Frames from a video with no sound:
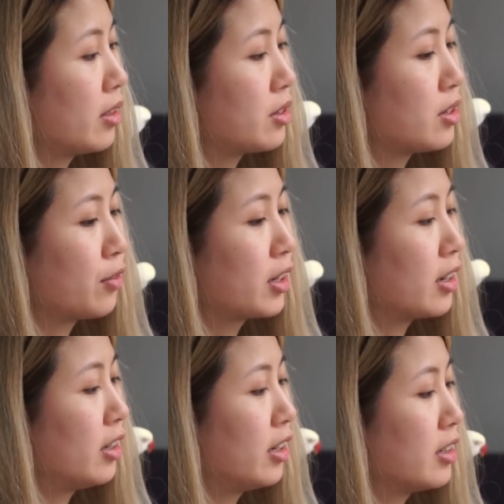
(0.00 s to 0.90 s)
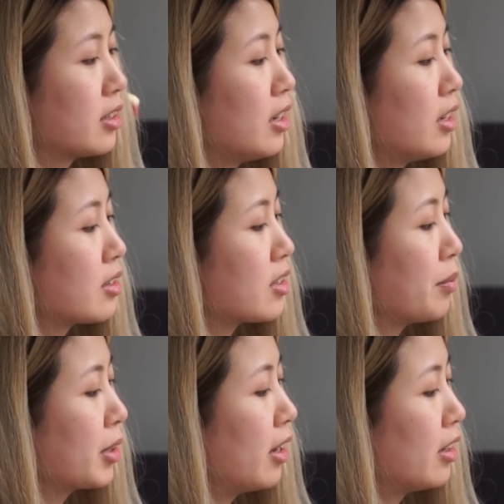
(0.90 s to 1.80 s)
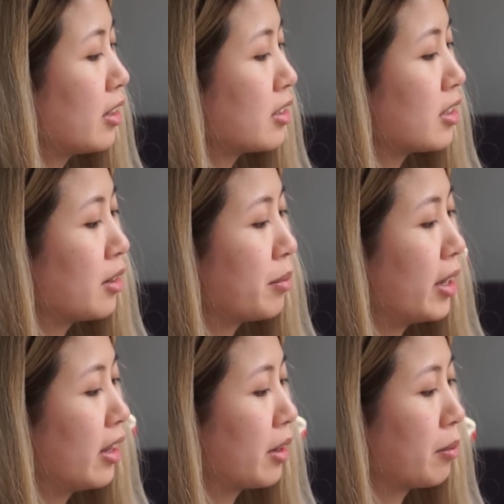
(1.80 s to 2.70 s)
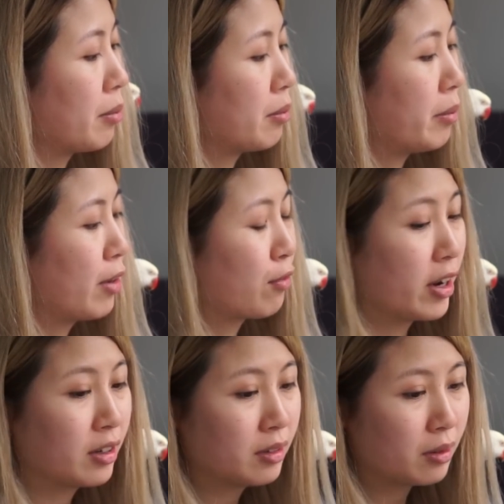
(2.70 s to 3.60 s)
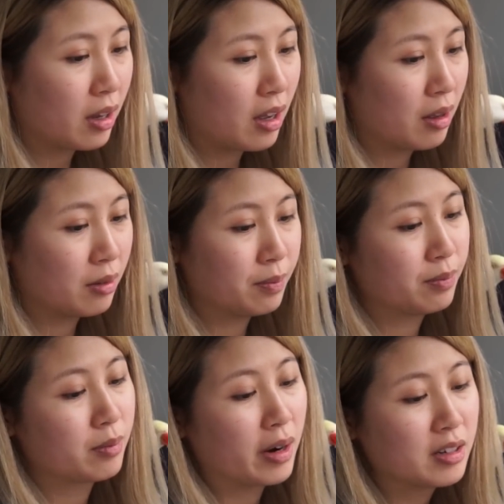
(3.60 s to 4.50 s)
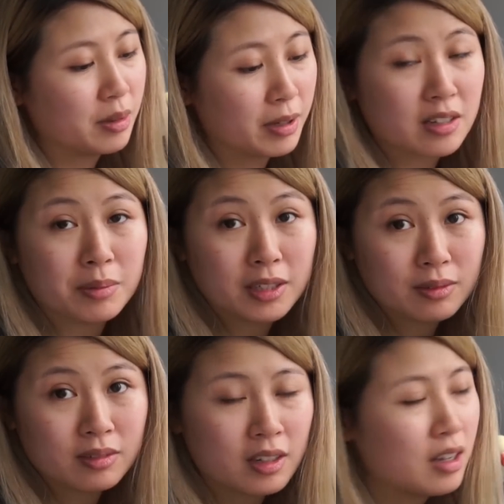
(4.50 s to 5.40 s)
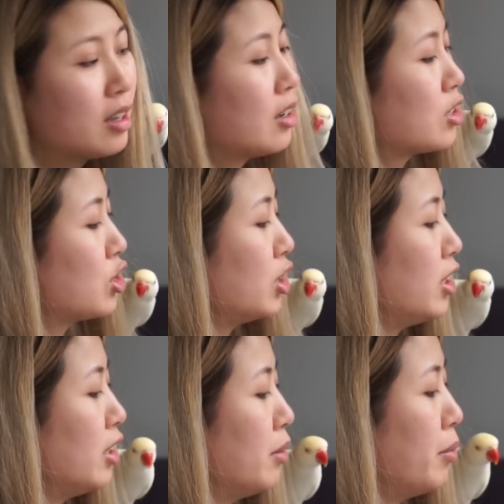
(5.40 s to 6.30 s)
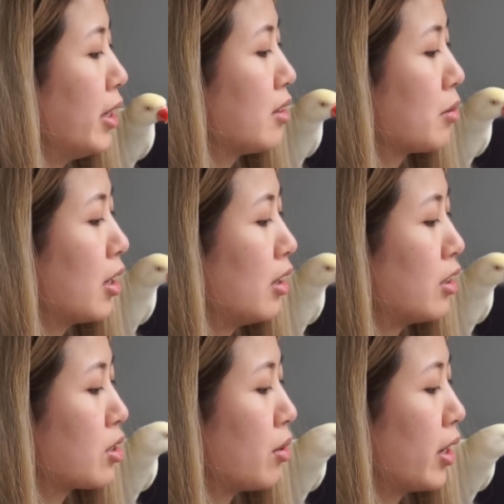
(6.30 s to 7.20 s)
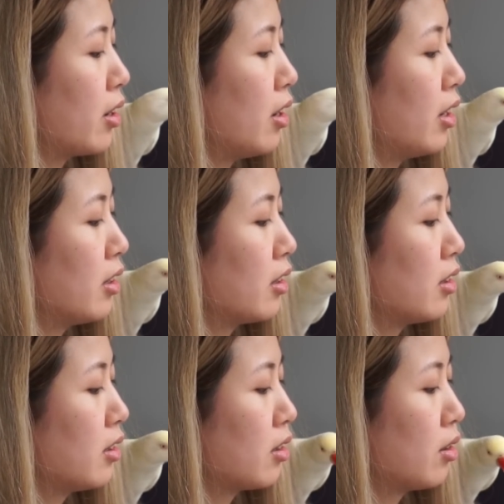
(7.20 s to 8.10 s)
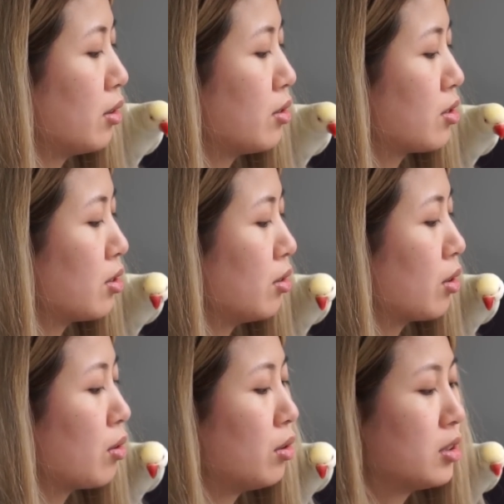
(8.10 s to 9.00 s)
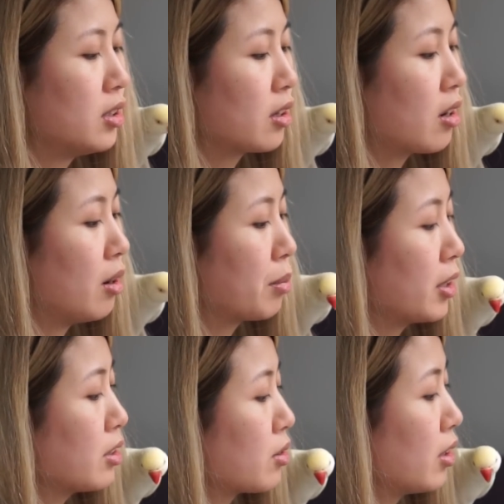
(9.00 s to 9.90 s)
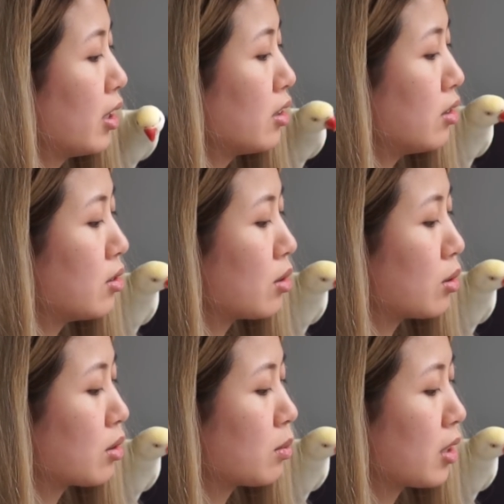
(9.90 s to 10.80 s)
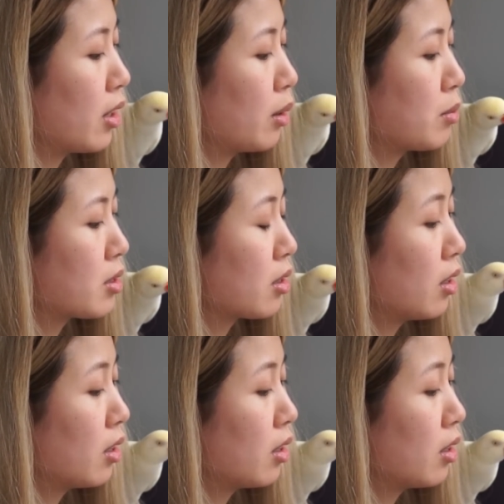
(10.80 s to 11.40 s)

there's different colors. Some colors done by like my friend Marty Vitamin. She made some colors, so I got those two, the gold and the copper. So I like to use those sometimes.